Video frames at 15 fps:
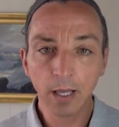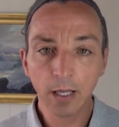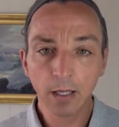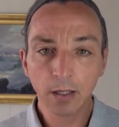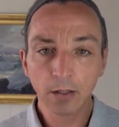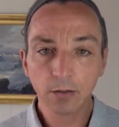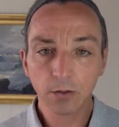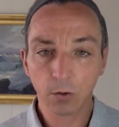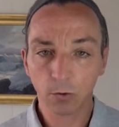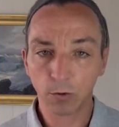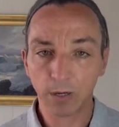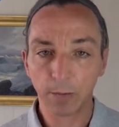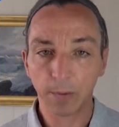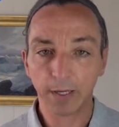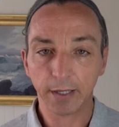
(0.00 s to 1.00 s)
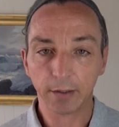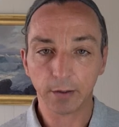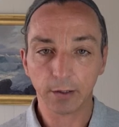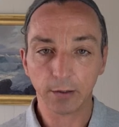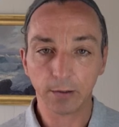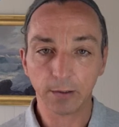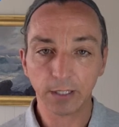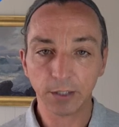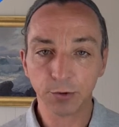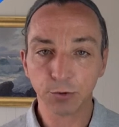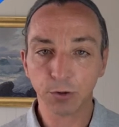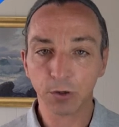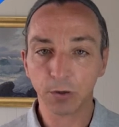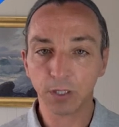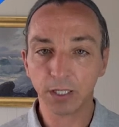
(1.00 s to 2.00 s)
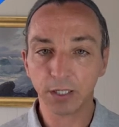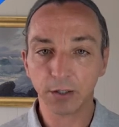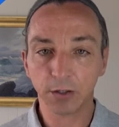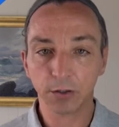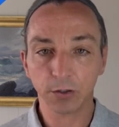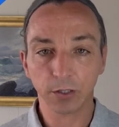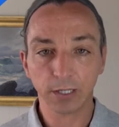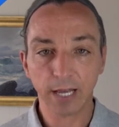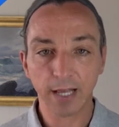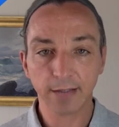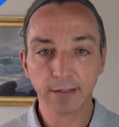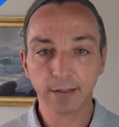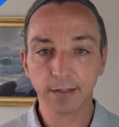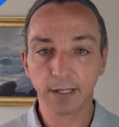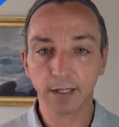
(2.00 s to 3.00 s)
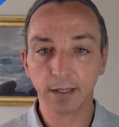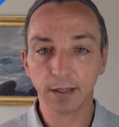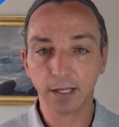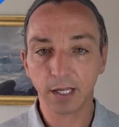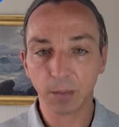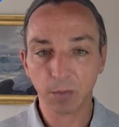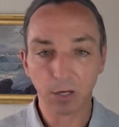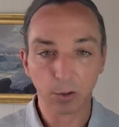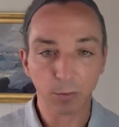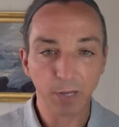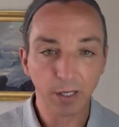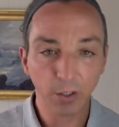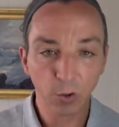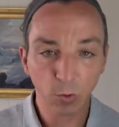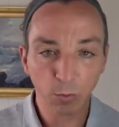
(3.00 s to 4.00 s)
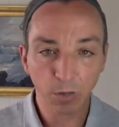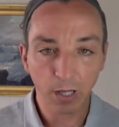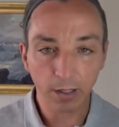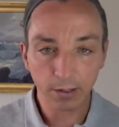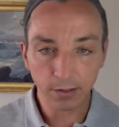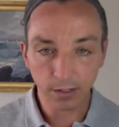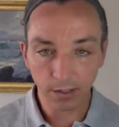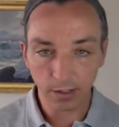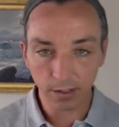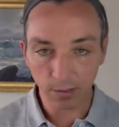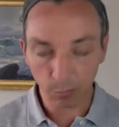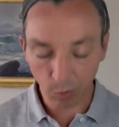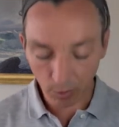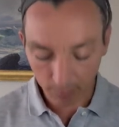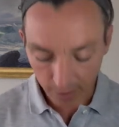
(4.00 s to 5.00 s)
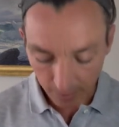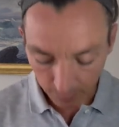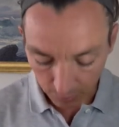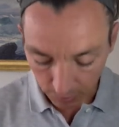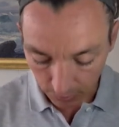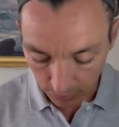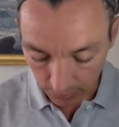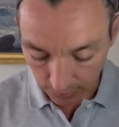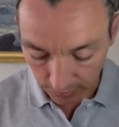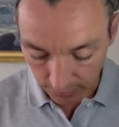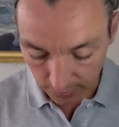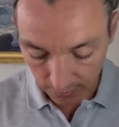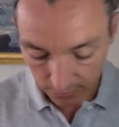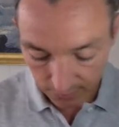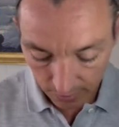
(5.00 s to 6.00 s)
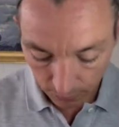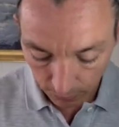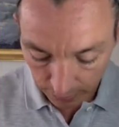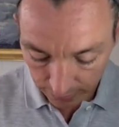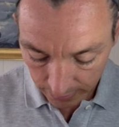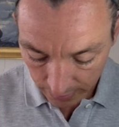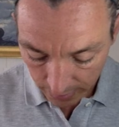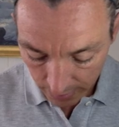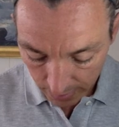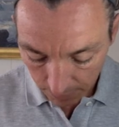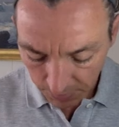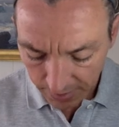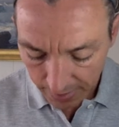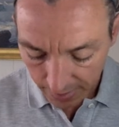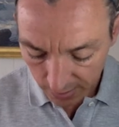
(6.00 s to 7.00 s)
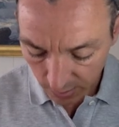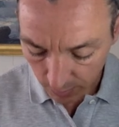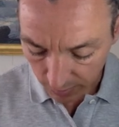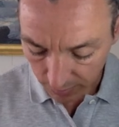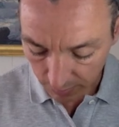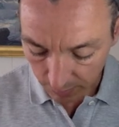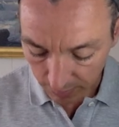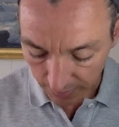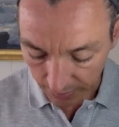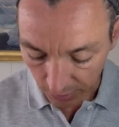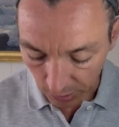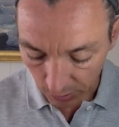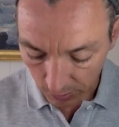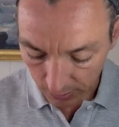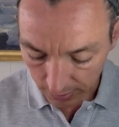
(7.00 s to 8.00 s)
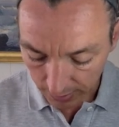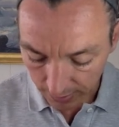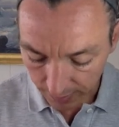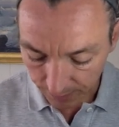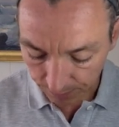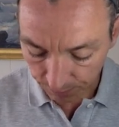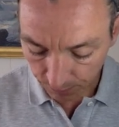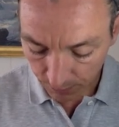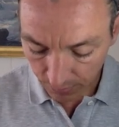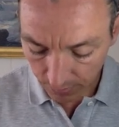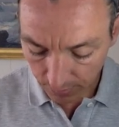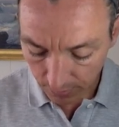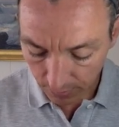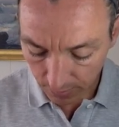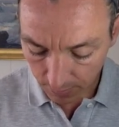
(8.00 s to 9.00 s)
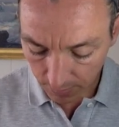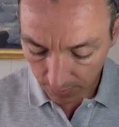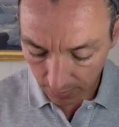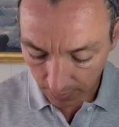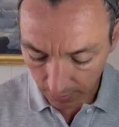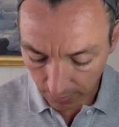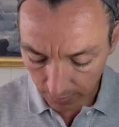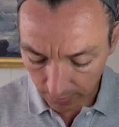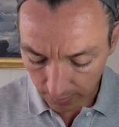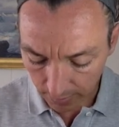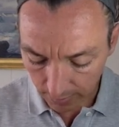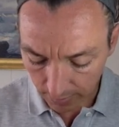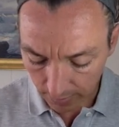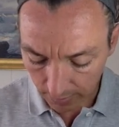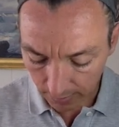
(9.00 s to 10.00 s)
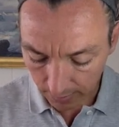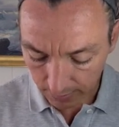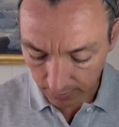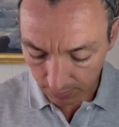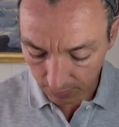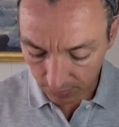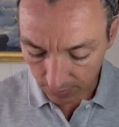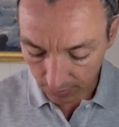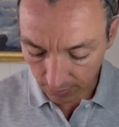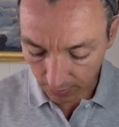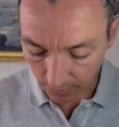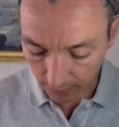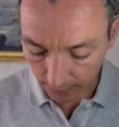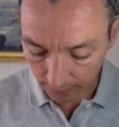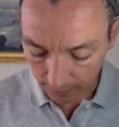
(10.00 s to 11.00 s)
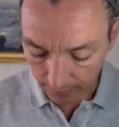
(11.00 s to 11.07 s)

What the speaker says: So great, we got a little intro here. You can ask us anything about our menu, policies, employment opportunities, etc. I'm going to ask about the menu. So let me think of something here.